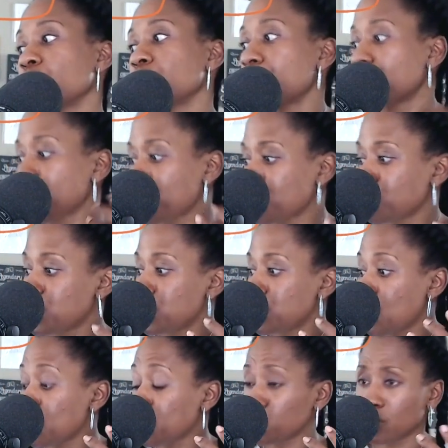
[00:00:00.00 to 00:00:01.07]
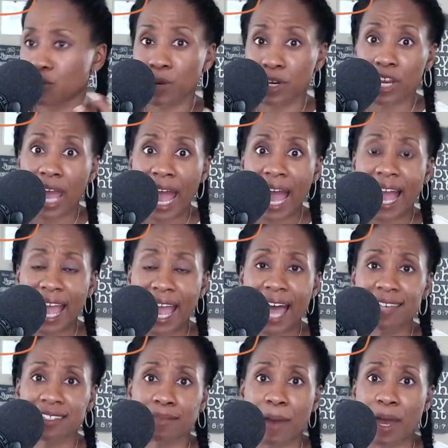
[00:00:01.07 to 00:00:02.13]
or the, the notion when I
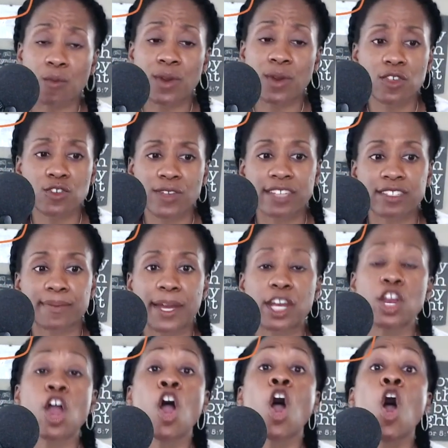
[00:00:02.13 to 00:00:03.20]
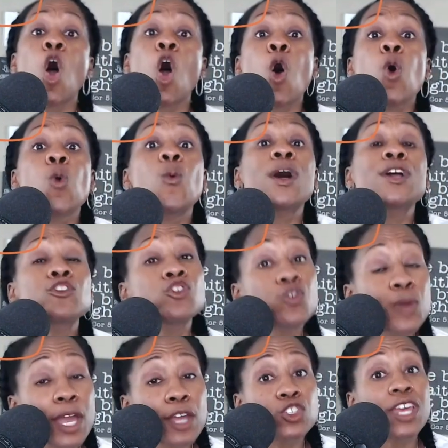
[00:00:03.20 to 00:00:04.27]
asked about it, and when others asked about it, oh, once
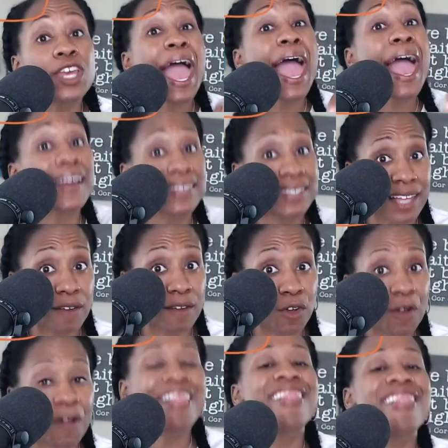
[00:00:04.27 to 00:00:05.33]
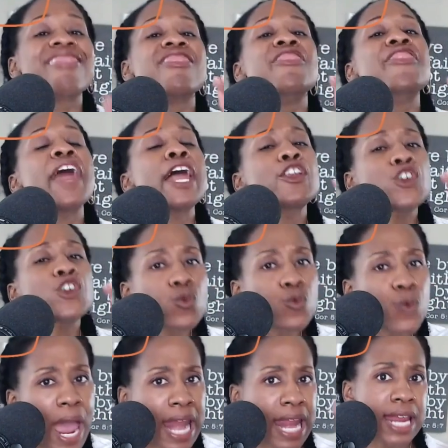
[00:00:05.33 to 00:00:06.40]
you get to X level, then you're
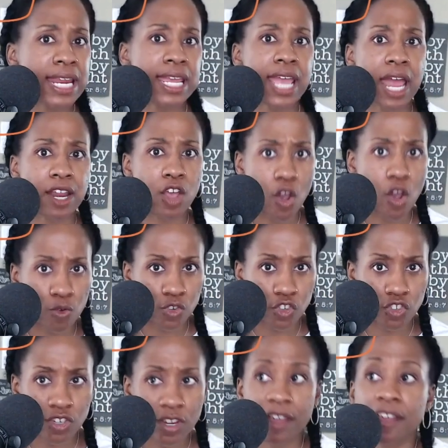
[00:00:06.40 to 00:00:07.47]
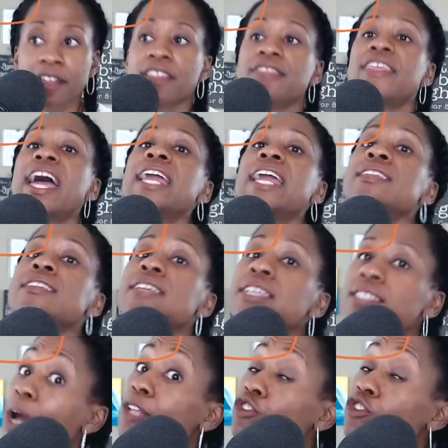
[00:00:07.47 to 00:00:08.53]
ready to get coached. Then,
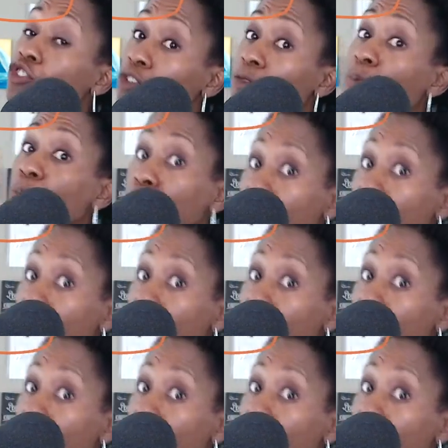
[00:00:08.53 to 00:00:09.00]
once you've